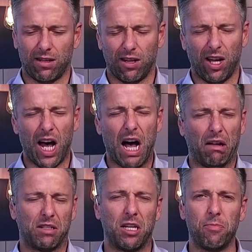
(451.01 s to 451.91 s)
Ugh,
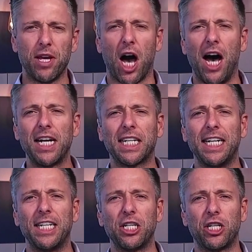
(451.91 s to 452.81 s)
to be
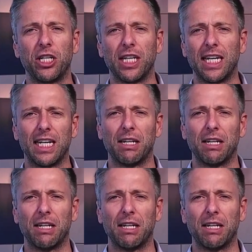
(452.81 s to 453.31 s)
unconditionally